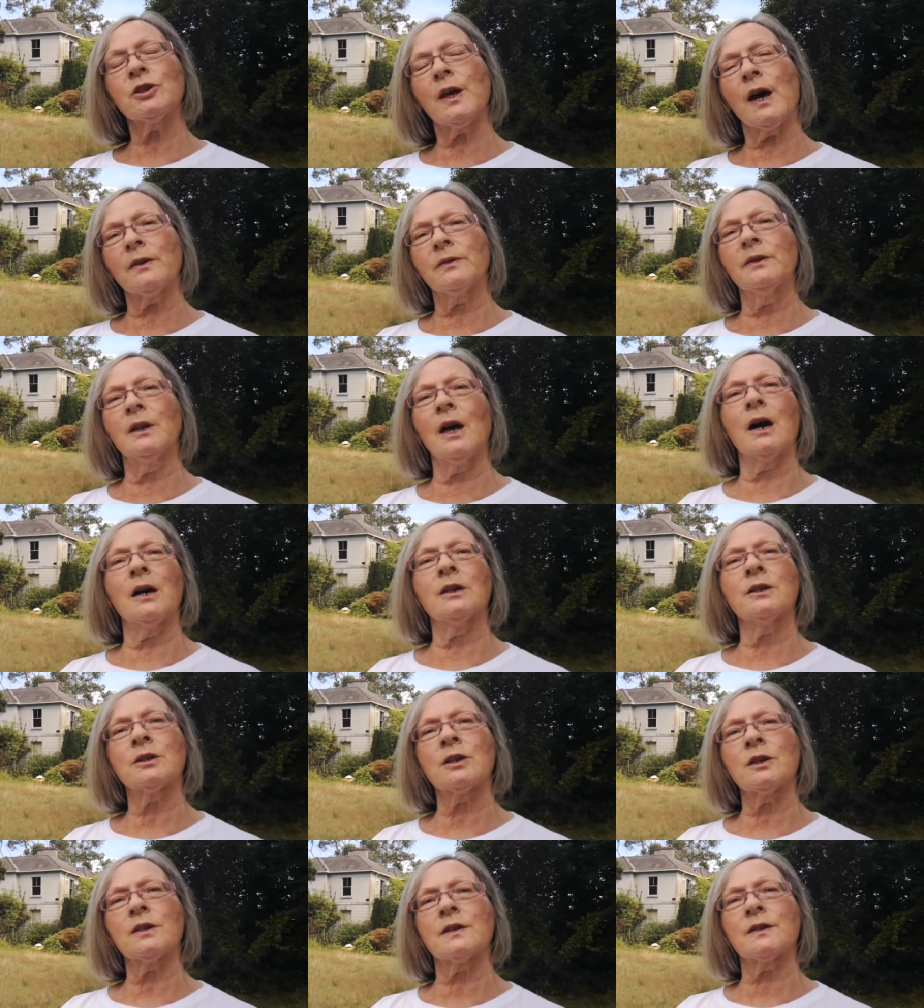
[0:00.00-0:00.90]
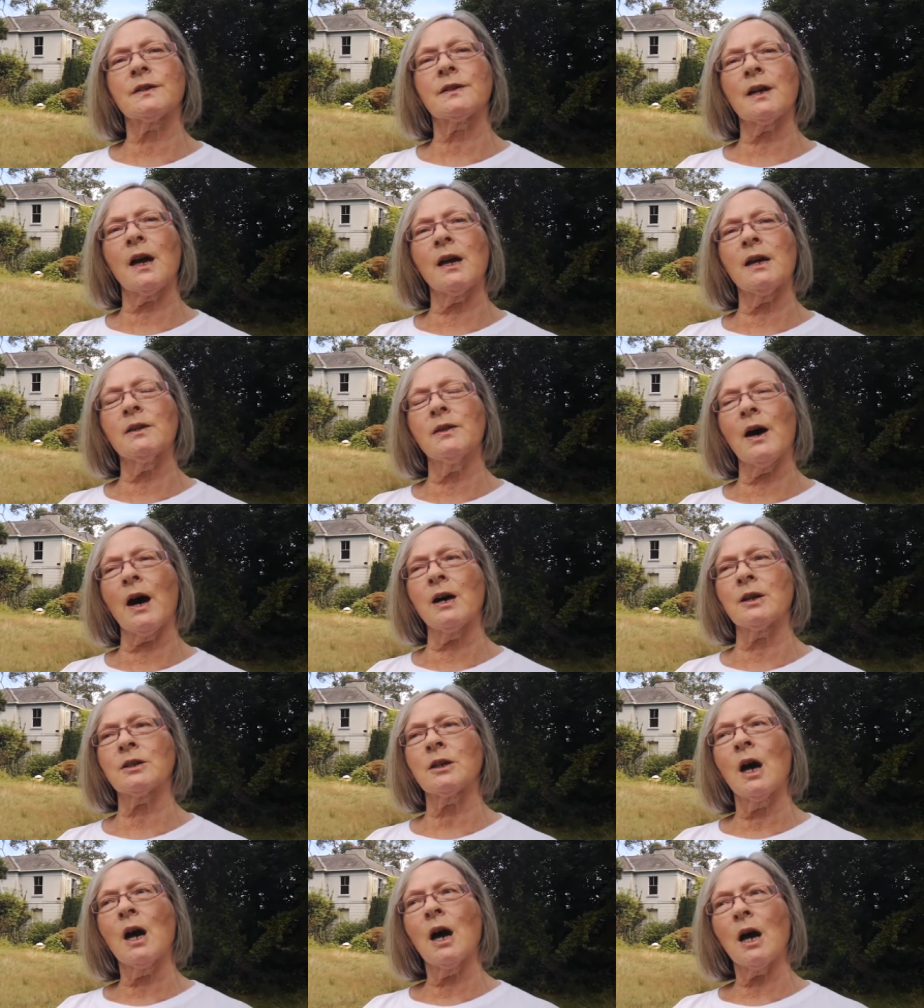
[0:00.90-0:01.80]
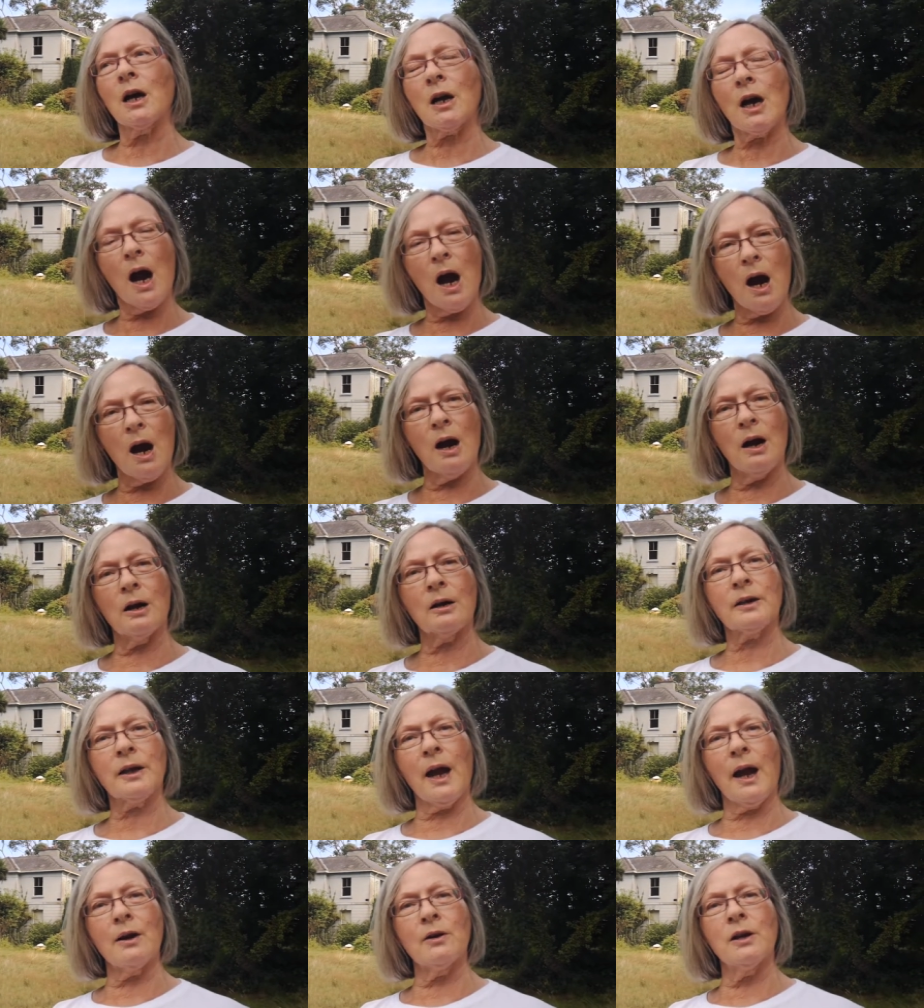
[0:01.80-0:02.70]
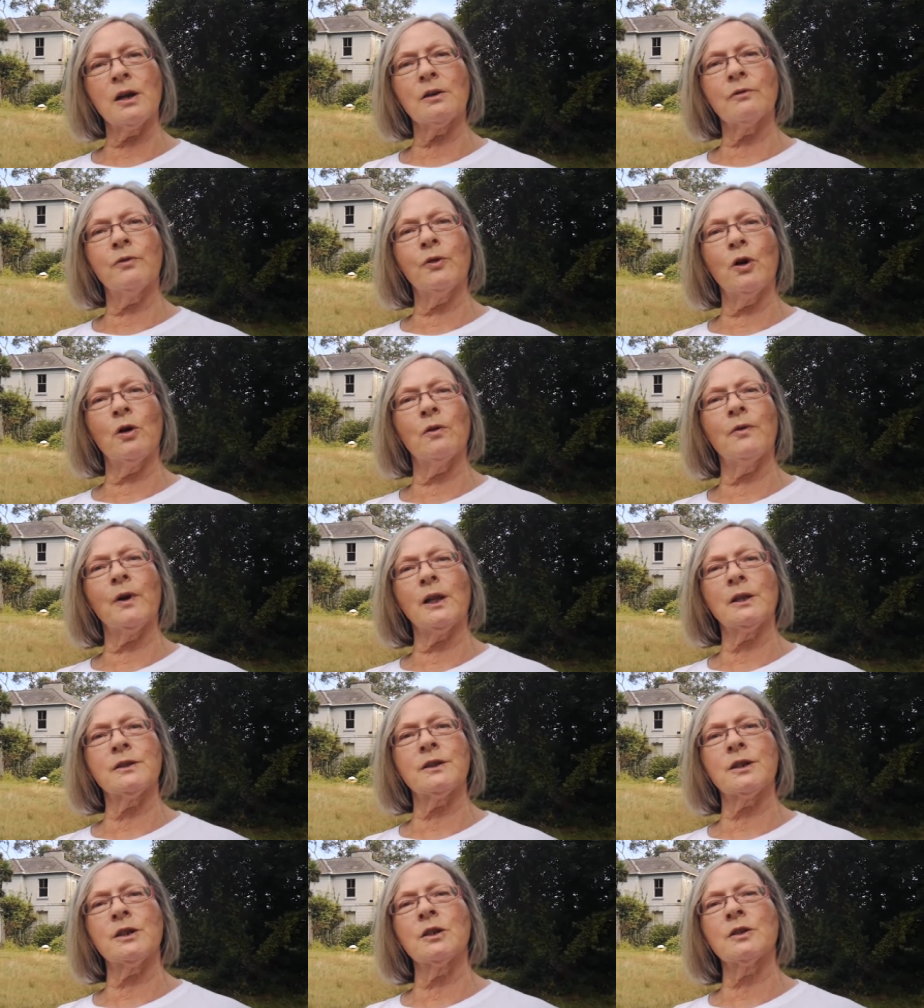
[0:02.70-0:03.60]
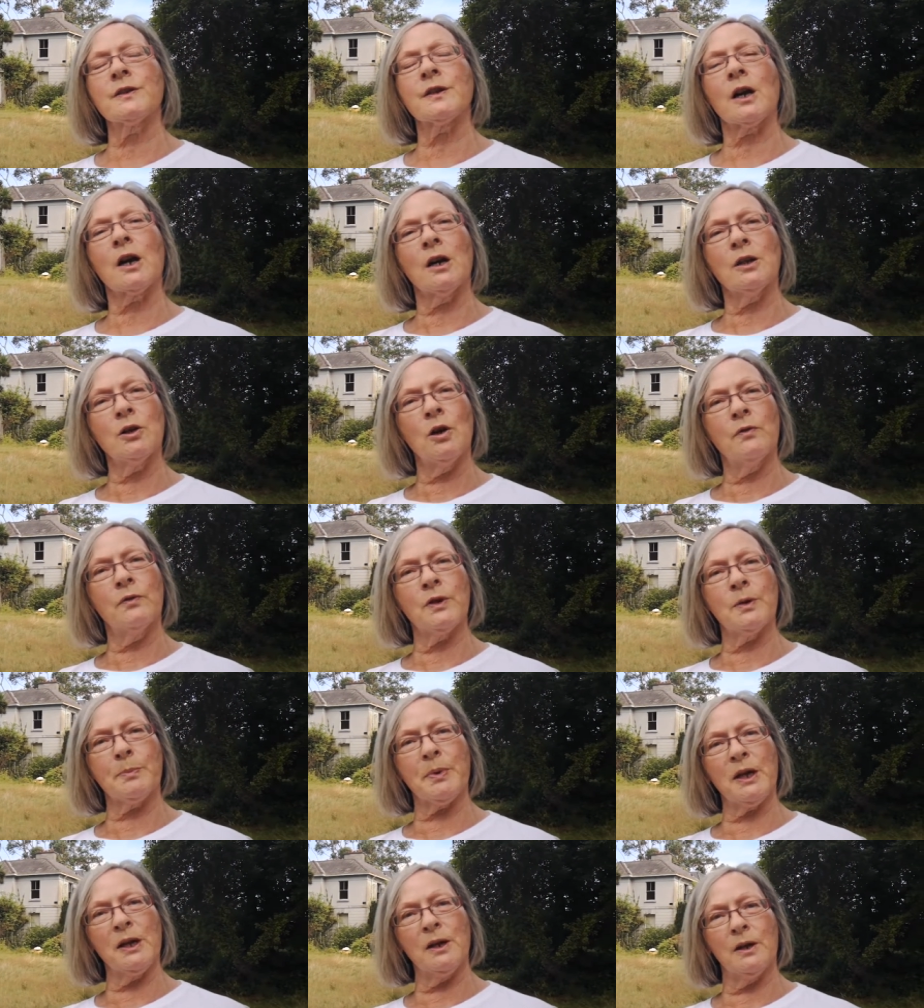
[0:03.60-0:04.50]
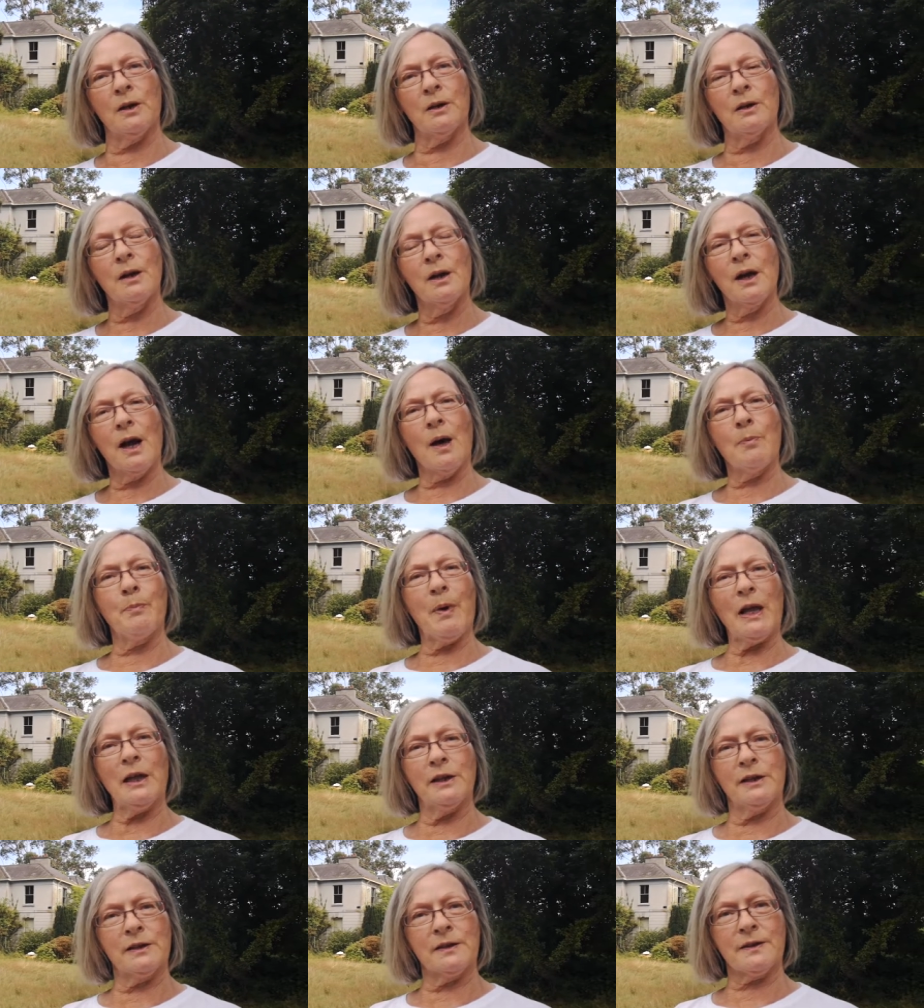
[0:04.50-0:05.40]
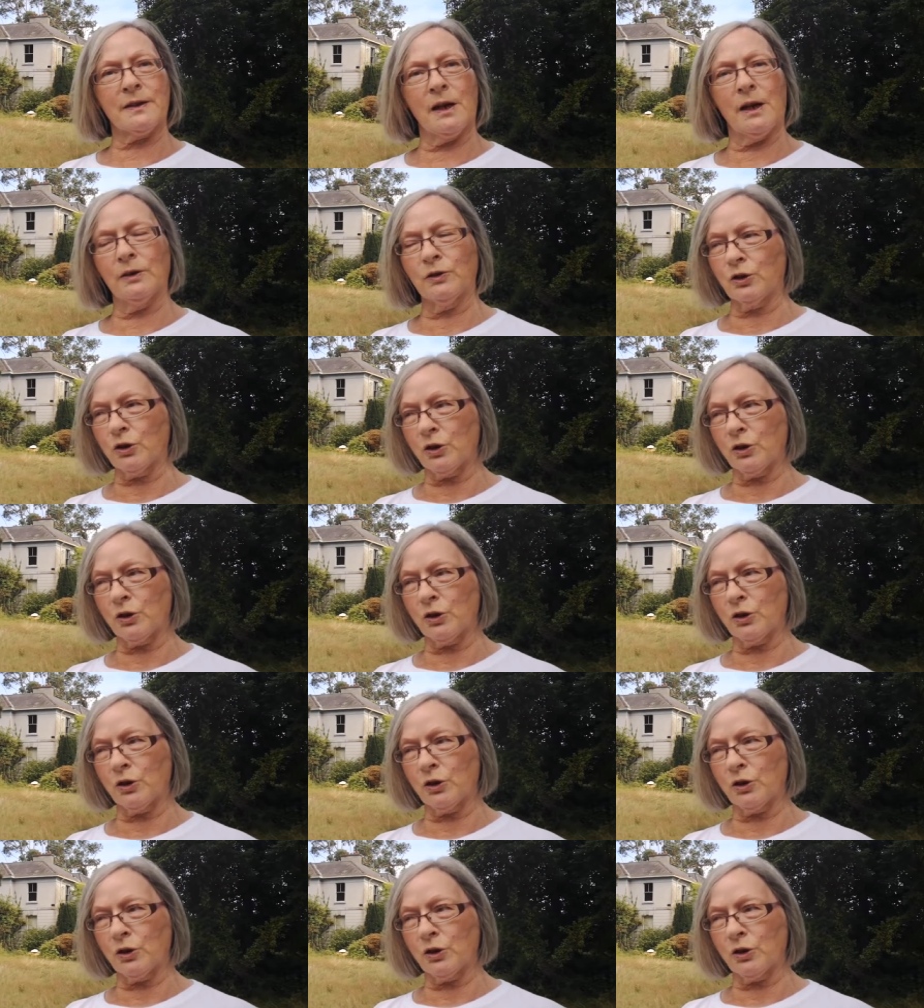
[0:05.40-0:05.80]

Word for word: that night to say that a car carrying four volunteers had gone over the pier at Ballykissane.